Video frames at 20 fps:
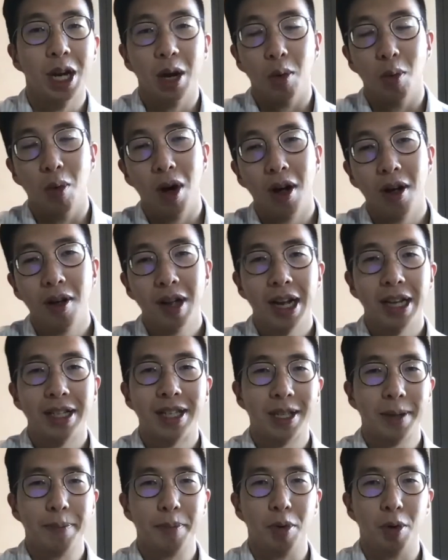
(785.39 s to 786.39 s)
Well, it's
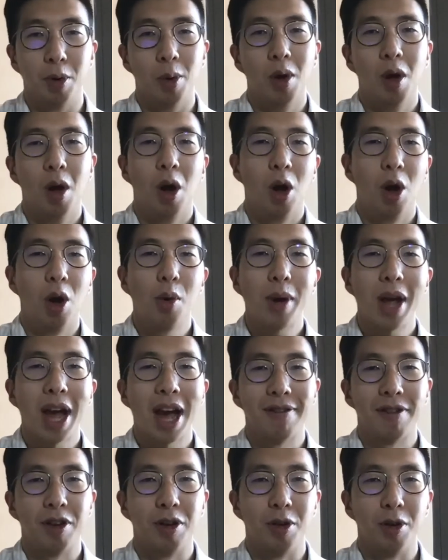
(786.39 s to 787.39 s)
simple. All we
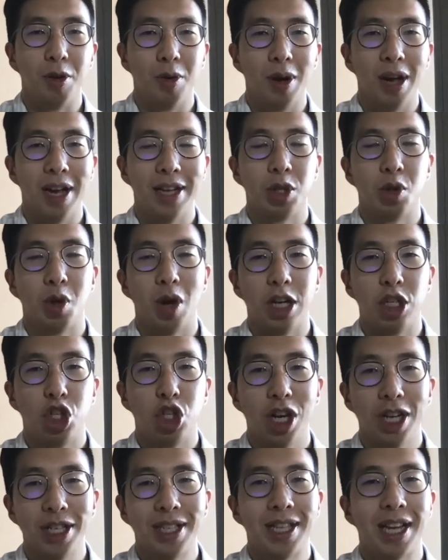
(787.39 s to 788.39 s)
have to do is to
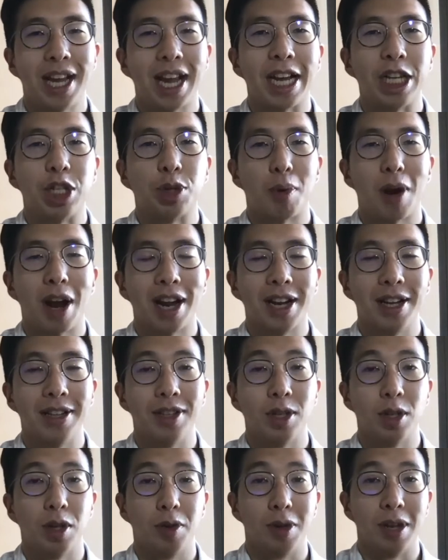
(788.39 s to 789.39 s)
adjust the age brackets
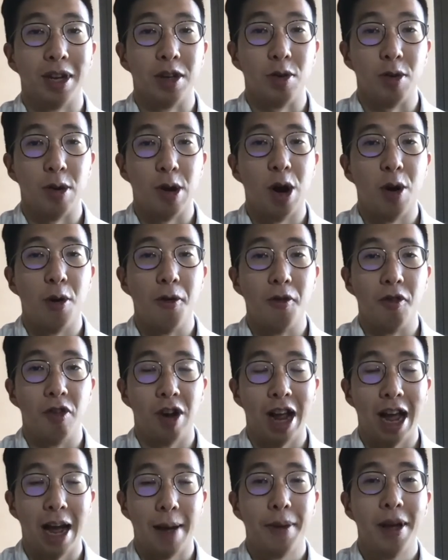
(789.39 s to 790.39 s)
so they do not
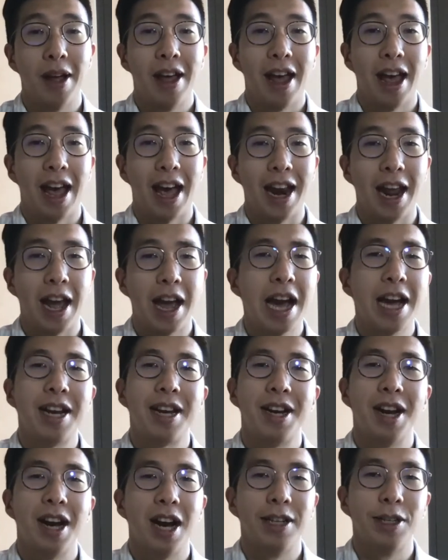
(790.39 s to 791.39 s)
overlap and add
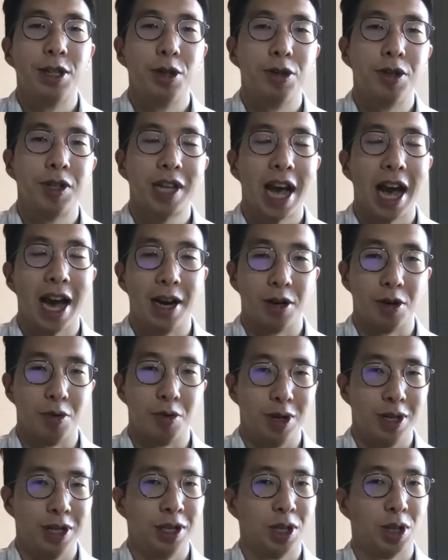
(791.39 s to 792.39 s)
an others
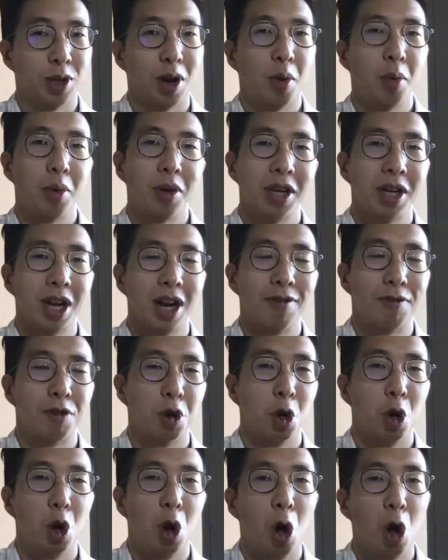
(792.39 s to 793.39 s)
category so that we can
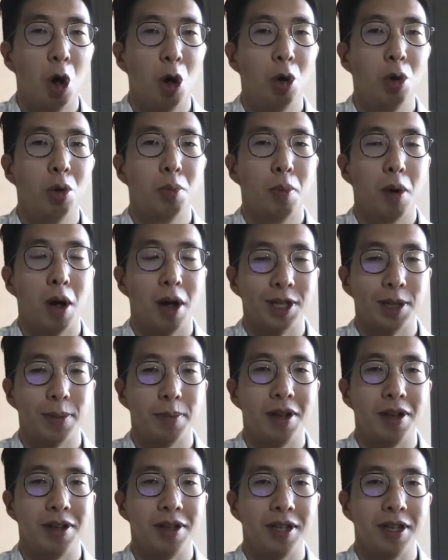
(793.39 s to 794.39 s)
cover all
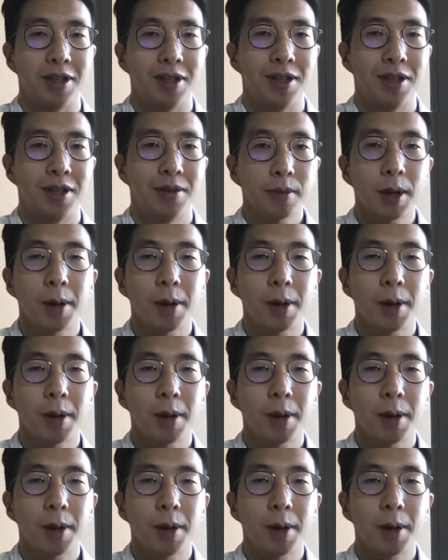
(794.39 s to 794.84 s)
possibilities.